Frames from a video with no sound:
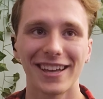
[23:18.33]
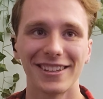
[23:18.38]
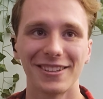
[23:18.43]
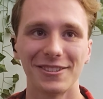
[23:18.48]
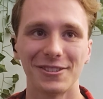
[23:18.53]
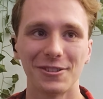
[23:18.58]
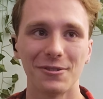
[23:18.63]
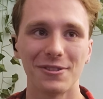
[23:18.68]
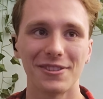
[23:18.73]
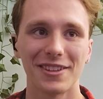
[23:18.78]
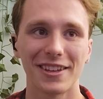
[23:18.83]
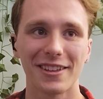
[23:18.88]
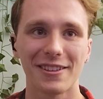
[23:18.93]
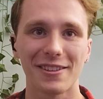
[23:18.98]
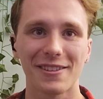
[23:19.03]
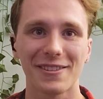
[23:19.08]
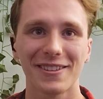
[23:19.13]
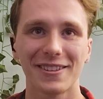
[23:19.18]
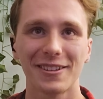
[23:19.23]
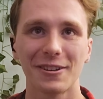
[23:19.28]
how to do
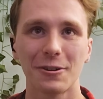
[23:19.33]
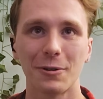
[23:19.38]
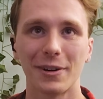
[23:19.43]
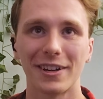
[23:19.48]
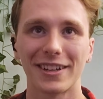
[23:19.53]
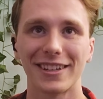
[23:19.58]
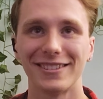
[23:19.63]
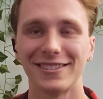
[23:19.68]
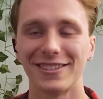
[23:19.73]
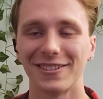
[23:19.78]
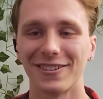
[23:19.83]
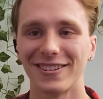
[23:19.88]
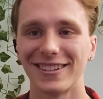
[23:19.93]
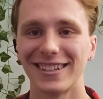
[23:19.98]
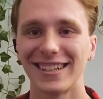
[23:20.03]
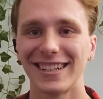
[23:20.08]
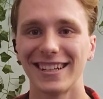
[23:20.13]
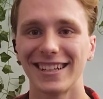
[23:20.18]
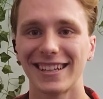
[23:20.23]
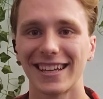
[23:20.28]
things quick and
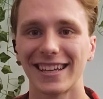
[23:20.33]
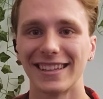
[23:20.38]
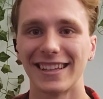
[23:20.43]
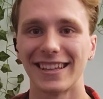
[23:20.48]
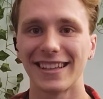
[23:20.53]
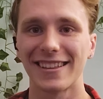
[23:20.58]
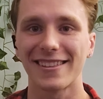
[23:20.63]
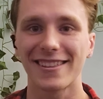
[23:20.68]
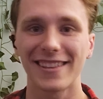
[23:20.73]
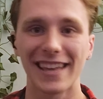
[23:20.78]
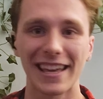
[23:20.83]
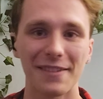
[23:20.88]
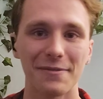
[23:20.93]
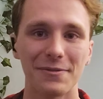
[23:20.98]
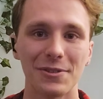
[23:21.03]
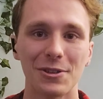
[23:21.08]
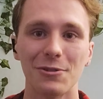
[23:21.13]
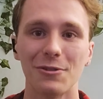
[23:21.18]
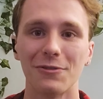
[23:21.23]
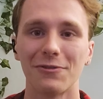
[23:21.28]
dirty can
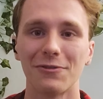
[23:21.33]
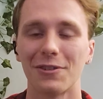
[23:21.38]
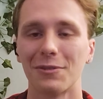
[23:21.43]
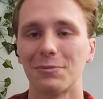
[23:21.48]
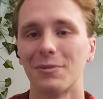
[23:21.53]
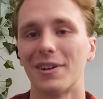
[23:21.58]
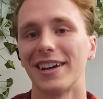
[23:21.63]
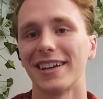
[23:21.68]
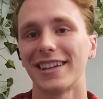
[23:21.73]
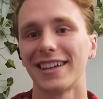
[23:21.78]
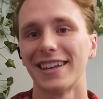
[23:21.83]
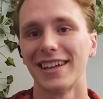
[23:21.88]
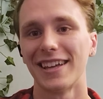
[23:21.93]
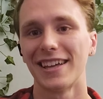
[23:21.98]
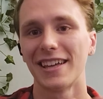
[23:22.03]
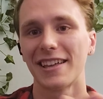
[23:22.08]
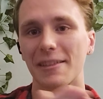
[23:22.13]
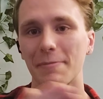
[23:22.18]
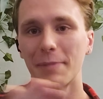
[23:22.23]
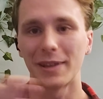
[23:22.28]
save you from like
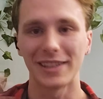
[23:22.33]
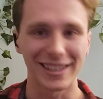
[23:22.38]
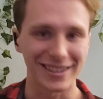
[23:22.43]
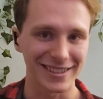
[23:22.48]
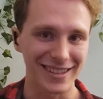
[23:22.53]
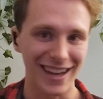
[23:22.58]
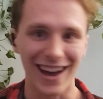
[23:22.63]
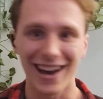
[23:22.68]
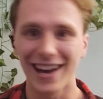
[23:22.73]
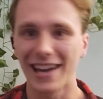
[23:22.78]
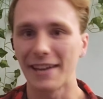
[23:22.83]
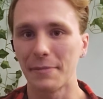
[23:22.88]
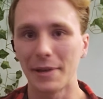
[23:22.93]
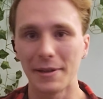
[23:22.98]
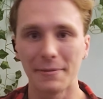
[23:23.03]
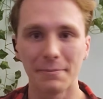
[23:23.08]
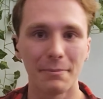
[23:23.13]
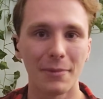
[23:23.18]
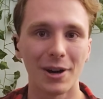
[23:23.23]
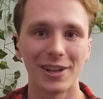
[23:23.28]
spending time
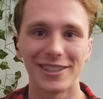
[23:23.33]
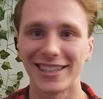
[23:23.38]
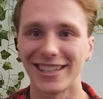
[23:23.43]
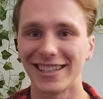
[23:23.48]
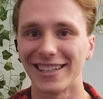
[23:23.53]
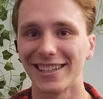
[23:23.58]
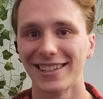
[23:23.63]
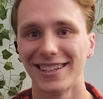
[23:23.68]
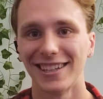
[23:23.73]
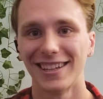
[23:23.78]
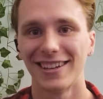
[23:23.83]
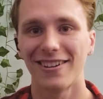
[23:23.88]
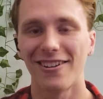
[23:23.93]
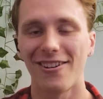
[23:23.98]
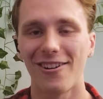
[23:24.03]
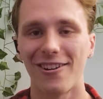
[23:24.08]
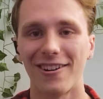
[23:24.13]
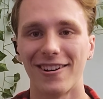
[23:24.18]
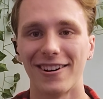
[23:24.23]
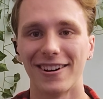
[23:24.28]
and money
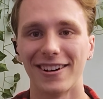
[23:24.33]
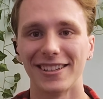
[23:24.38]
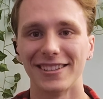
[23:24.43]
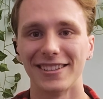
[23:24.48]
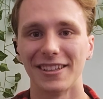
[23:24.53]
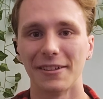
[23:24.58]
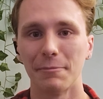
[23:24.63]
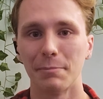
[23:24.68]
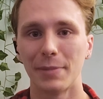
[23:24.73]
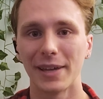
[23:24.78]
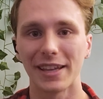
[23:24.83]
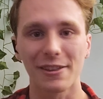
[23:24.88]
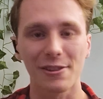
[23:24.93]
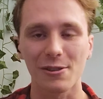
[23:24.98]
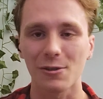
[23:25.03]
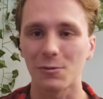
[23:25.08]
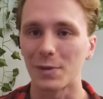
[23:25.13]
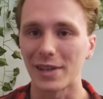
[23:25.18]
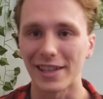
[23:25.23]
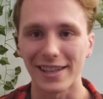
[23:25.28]
on big
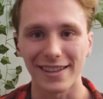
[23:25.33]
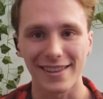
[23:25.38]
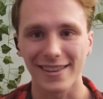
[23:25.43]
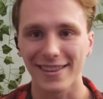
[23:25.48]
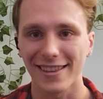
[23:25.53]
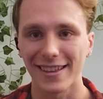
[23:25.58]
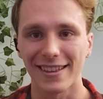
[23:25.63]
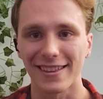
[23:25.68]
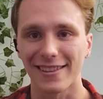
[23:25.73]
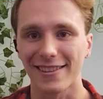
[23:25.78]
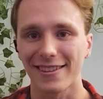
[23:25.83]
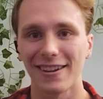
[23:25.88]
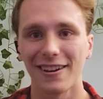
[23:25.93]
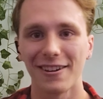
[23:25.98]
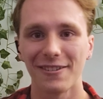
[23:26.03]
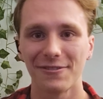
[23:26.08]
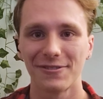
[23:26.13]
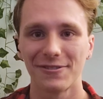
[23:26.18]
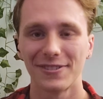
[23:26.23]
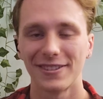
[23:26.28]
suites and
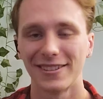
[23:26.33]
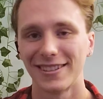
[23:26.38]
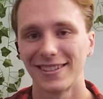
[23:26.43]
stuff.